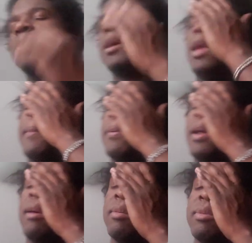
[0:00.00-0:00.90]
can't put
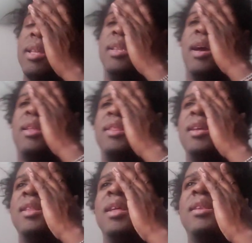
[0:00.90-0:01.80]
down. I won't say
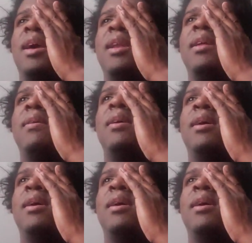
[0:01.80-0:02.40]
Tuckasegee, just not it.